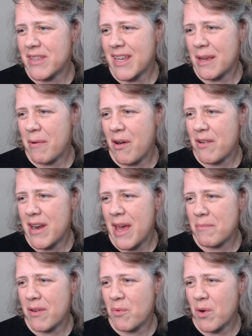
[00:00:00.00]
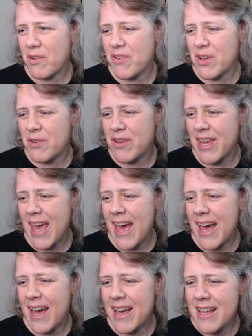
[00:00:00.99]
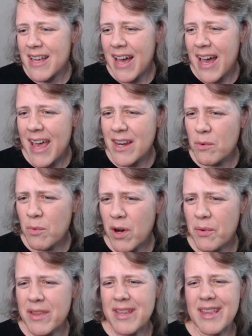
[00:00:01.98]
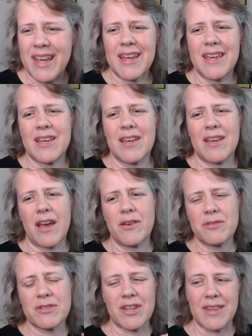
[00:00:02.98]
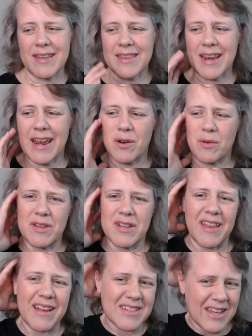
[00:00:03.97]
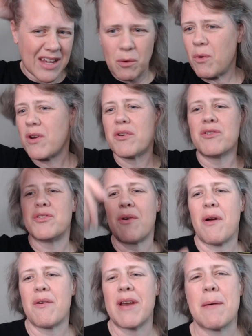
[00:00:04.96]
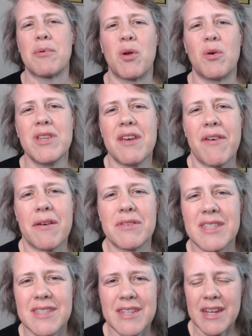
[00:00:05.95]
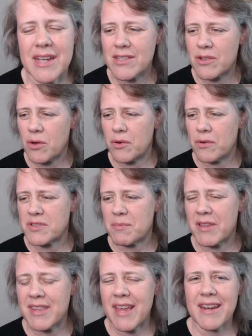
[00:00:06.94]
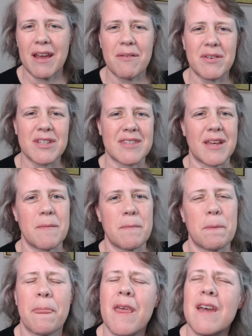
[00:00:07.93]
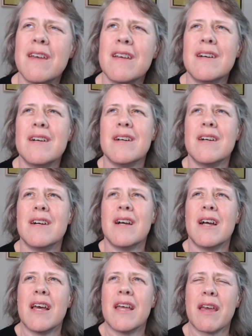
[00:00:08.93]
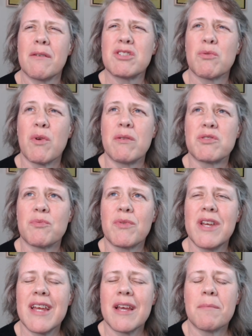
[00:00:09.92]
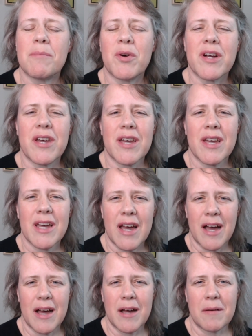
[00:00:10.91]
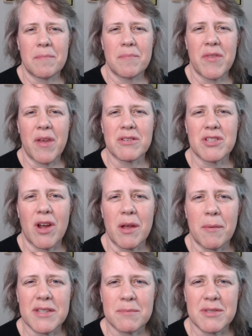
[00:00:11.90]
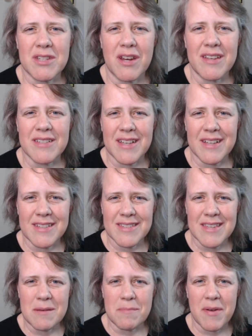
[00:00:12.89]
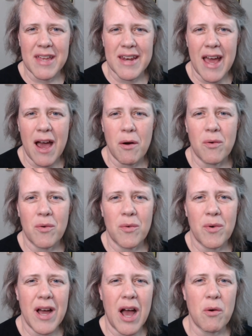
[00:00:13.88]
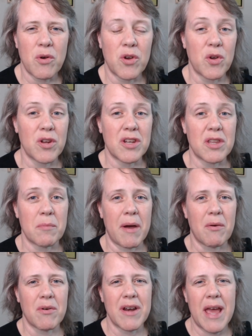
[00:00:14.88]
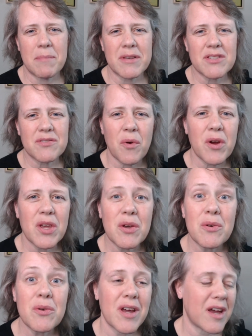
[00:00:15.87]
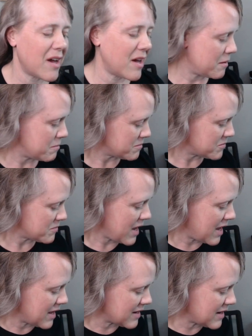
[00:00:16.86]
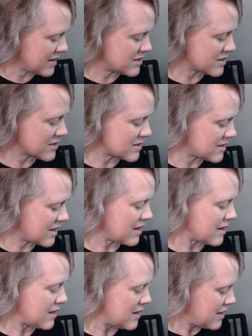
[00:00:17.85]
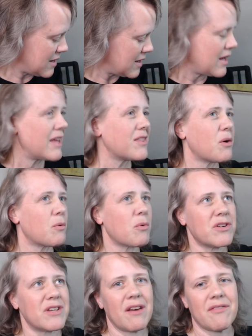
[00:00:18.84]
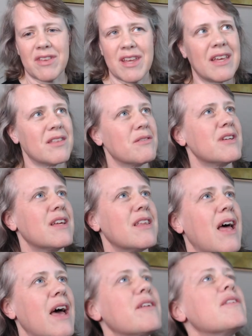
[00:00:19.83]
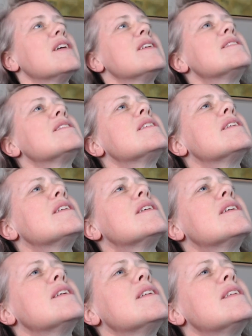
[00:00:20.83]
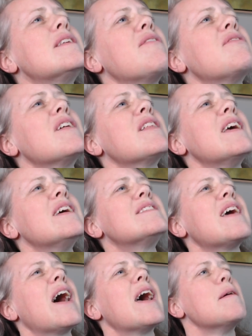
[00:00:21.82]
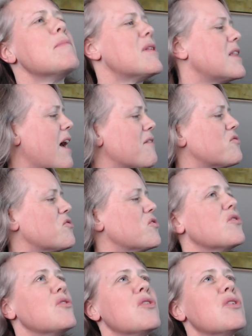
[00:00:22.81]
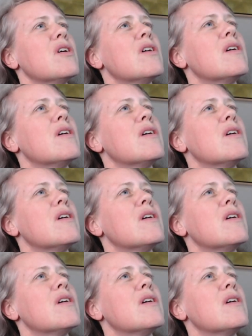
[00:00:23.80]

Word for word: to get power nap work for you? Yeah. I had to work with it. Like it, I used to think that I could only like take a one or two hour nap, and only if I was sick, Coops. But then I was, um, I think it was it was reading a book um, that was talking about some studies on sleep and how how good the power nap is for you. Um, and I just uh, there were definitely there uh, there is definitely a time in the afternoon.